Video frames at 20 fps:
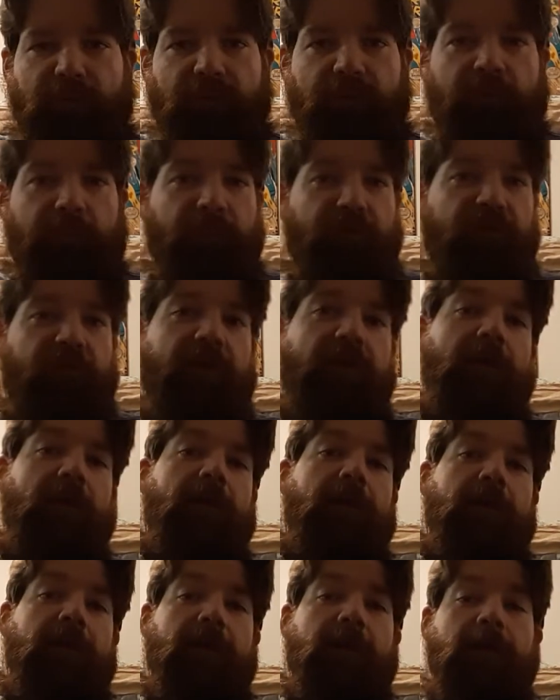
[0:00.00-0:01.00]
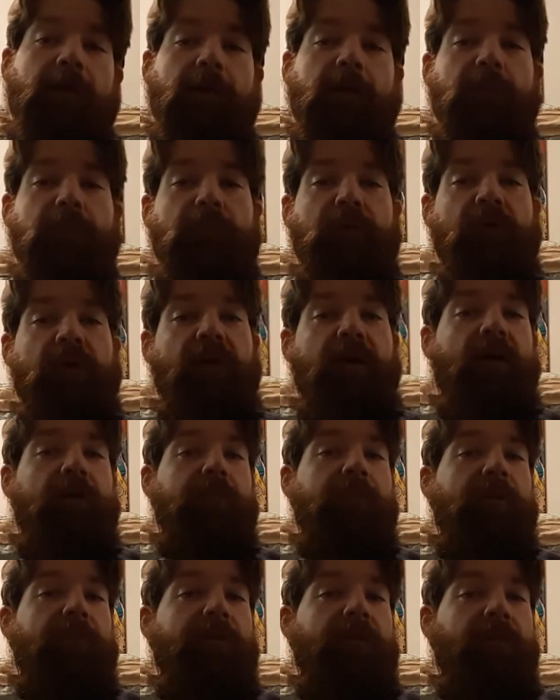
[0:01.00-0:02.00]
as much as I'd like. But now I'm
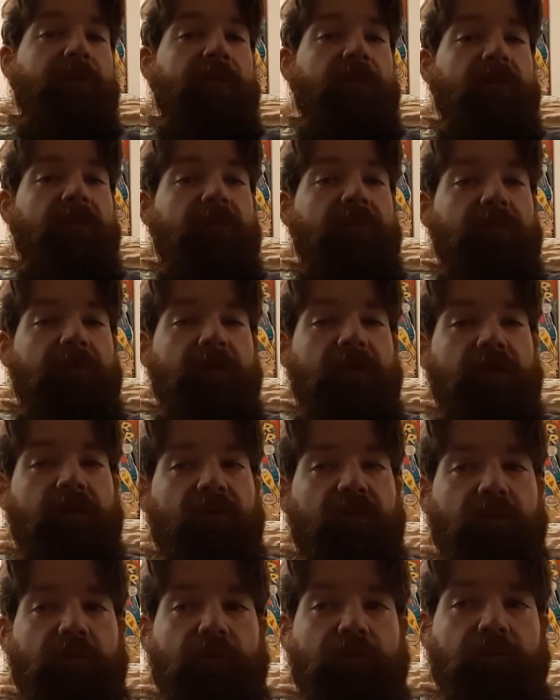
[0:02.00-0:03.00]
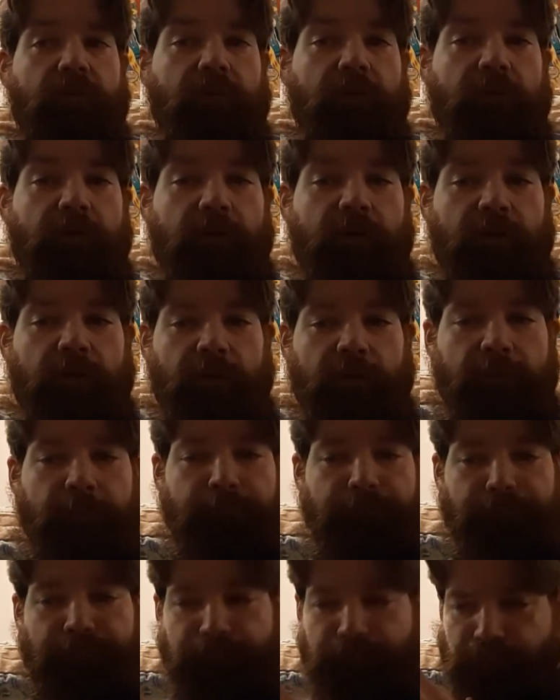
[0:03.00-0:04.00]
going to be able to get to those
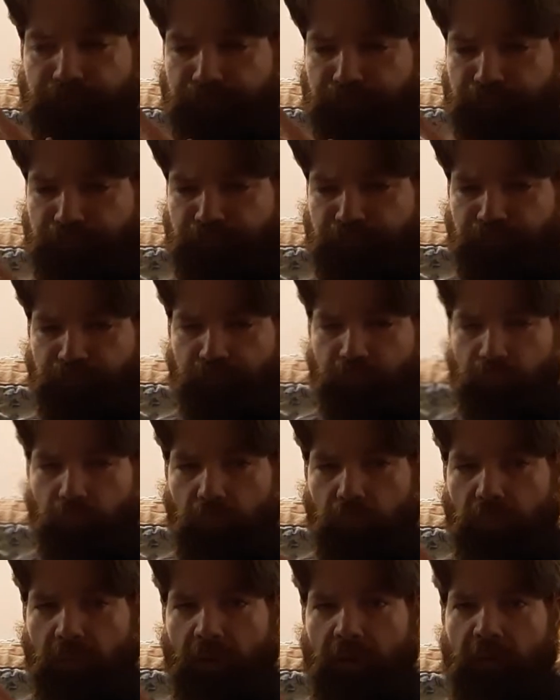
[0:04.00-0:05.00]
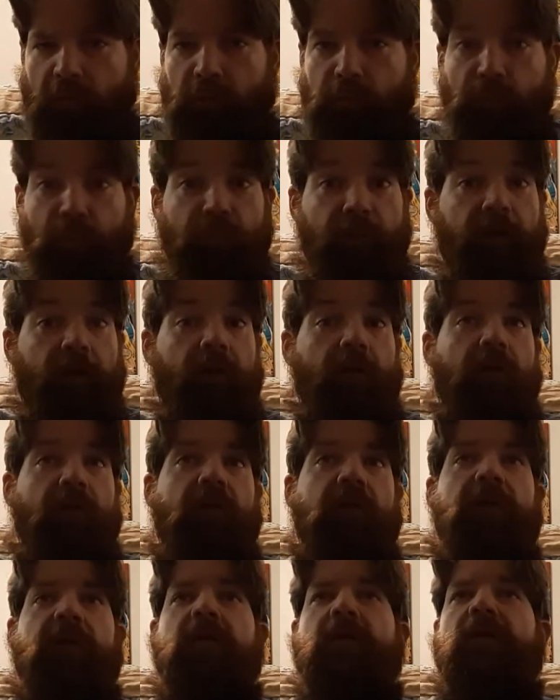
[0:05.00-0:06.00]
a little more
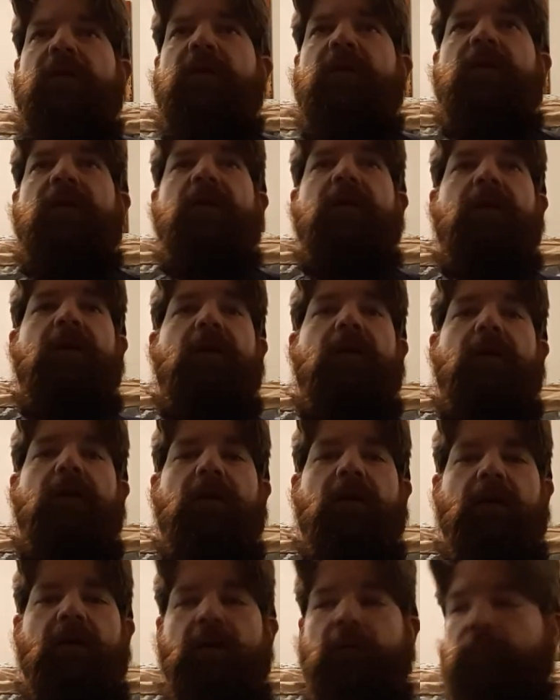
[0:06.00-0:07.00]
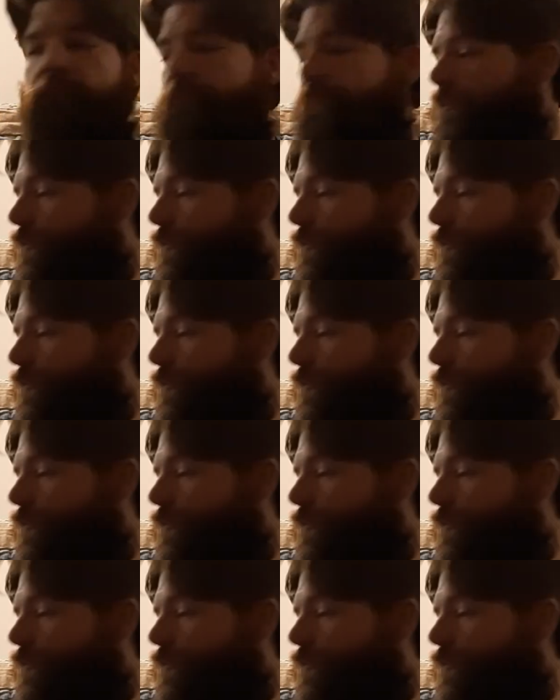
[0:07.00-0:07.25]
regularly. Um,